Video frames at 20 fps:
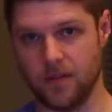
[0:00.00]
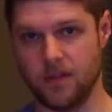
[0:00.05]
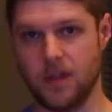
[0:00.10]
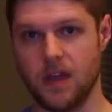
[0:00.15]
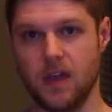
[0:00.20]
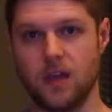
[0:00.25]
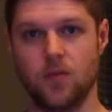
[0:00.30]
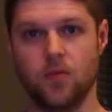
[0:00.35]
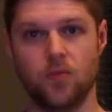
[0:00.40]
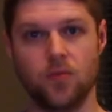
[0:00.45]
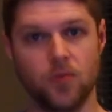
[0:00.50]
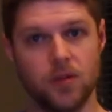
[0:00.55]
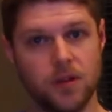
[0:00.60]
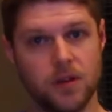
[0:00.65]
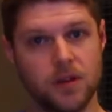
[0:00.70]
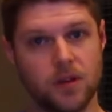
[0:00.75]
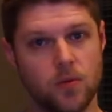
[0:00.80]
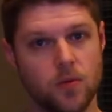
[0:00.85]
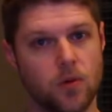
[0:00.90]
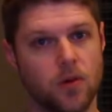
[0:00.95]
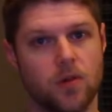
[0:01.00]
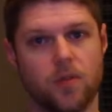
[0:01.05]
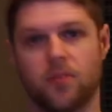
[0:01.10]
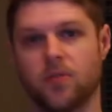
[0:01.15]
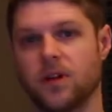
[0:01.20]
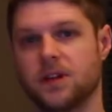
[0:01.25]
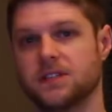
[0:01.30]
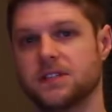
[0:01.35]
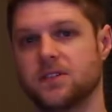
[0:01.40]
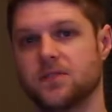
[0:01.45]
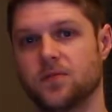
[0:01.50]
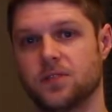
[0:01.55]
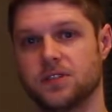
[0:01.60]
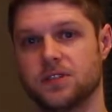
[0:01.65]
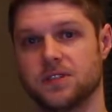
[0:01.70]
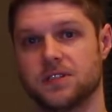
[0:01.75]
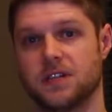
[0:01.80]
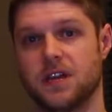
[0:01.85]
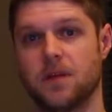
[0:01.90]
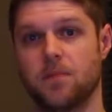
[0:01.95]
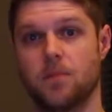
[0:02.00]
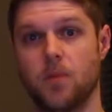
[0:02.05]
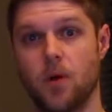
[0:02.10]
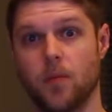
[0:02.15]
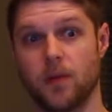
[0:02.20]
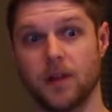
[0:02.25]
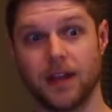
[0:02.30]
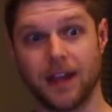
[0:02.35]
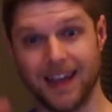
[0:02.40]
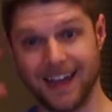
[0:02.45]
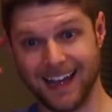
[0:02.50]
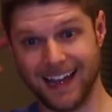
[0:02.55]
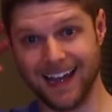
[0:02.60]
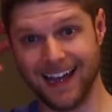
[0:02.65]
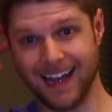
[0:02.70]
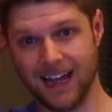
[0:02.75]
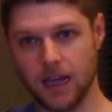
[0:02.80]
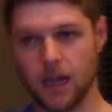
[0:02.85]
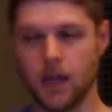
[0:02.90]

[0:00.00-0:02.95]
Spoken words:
They really were impressive with just that moment, like, hey.